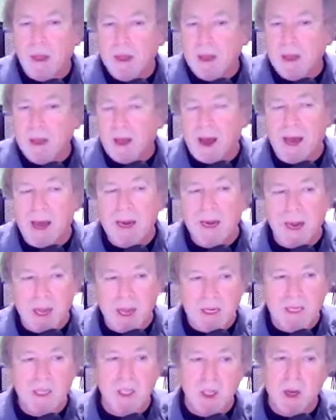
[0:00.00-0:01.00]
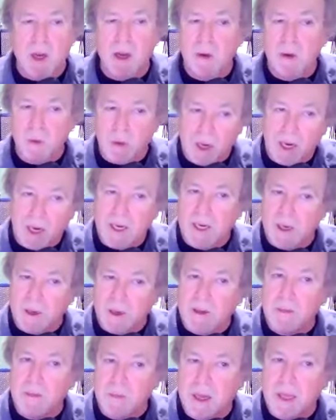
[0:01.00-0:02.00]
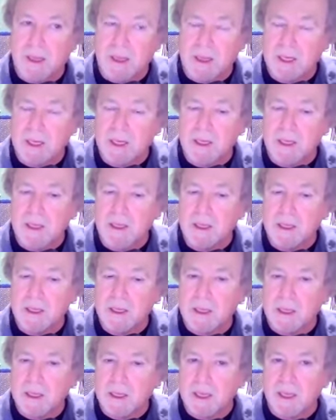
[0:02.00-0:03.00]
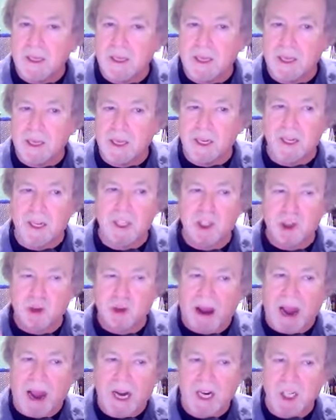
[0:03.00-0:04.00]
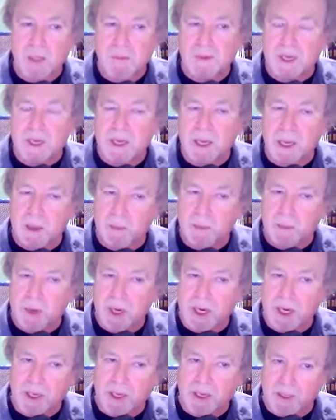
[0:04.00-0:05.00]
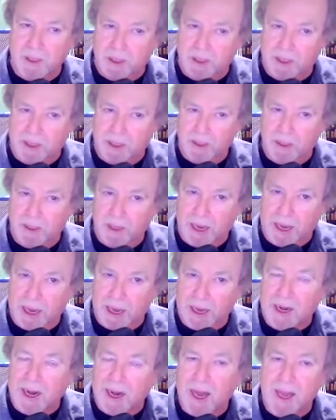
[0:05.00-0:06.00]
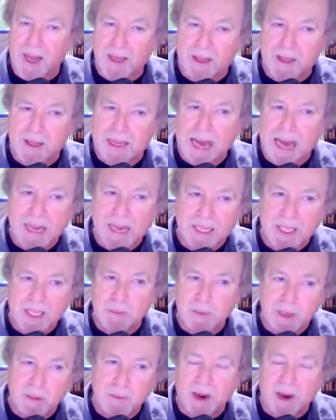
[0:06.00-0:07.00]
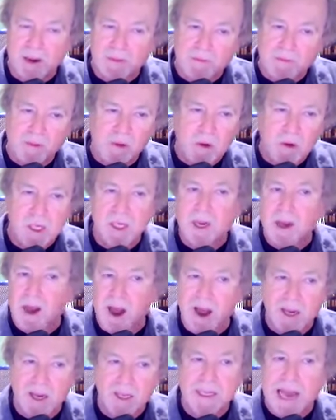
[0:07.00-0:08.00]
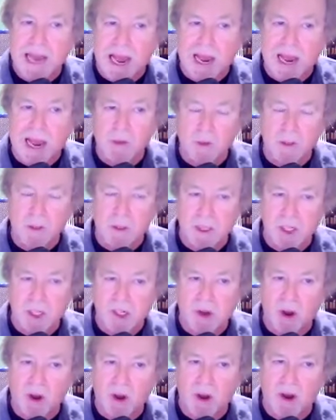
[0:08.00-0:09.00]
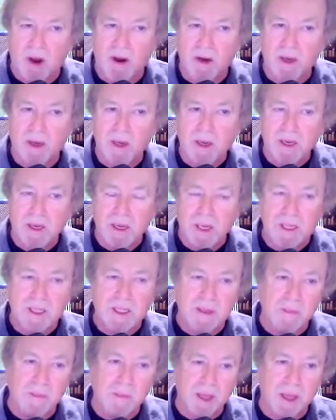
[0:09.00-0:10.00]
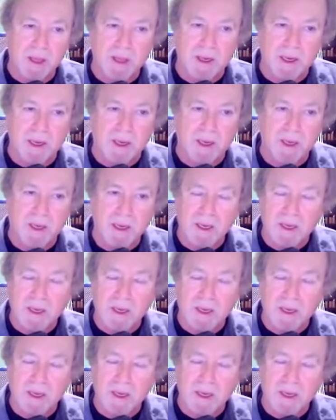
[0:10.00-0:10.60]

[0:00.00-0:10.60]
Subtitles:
I like a song when I hear the melody, it attracts me immediately. I like that to be my first contact with a song, is the melody.